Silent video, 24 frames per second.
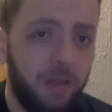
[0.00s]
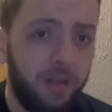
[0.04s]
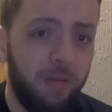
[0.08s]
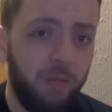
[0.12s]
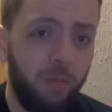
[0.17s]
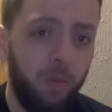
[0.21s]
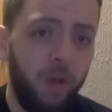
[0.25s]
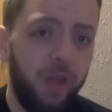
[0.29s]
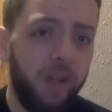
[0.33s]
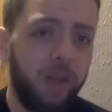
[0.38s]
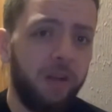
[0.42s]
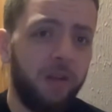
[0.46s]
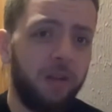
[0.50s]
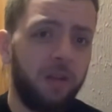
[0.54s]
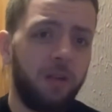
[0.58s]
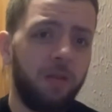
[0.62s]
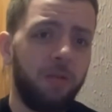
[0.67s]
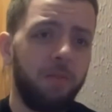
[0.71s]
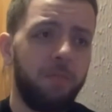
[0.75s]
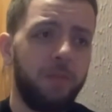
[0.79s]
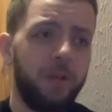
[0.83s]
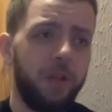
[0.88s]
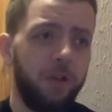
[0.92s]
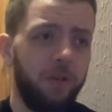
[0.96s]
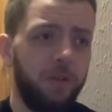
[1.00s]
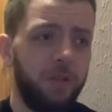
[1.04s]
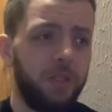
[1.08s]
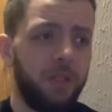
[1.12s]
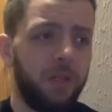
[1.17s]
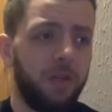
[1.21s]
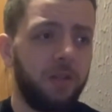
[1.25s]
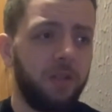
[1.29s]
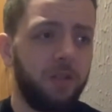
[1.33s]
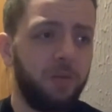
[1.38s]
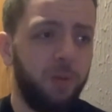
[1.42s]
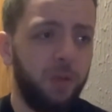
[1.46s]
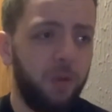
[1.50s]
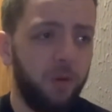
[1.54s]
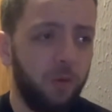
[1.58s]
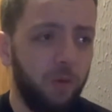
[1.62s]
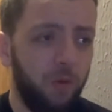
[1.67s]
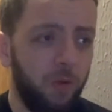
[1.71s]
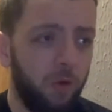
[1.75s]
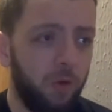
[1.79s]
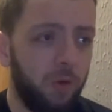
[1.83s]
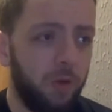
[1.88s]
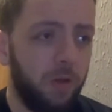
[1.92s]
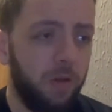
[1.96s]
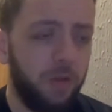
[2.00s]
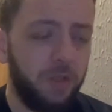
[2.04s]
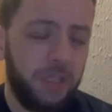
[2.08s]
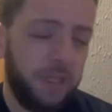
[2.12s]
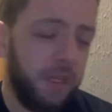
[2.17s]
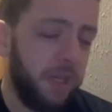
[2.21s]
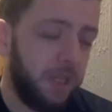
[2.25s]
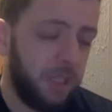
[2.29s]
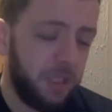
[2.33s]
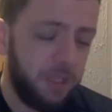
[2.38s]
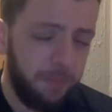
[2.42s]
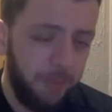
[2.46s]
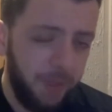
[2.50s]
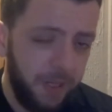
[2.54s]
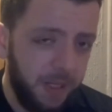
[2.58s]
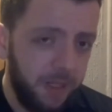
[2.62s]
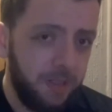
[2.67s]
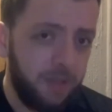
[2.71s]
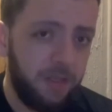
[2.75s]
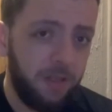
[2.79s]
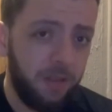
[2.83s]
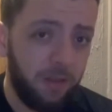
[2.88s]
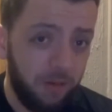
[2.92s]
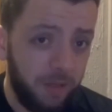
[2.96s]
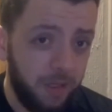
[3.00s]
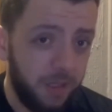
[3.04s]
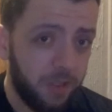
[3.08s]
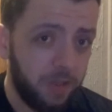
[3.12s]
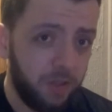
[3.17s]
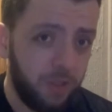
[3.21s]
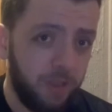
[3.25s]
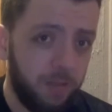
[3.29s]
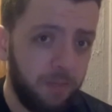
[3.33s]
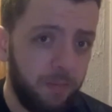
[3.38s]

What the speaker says: Whether Brown starts, we don't know because of the experience and the leadership.